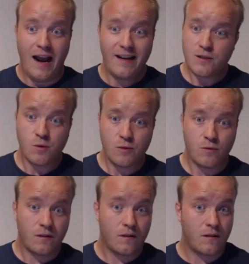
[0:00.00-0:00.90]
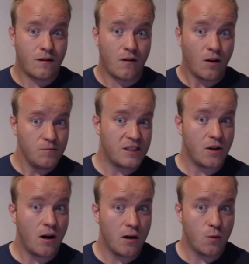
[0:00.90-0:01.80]
And that's what got me
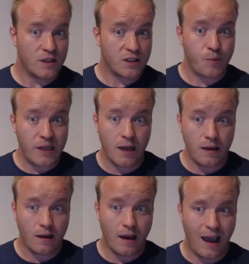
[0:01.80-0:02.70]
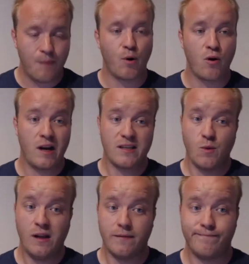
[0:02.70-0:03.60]
started with speaking and blogging as
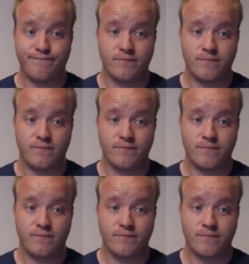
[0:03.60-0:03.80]
well.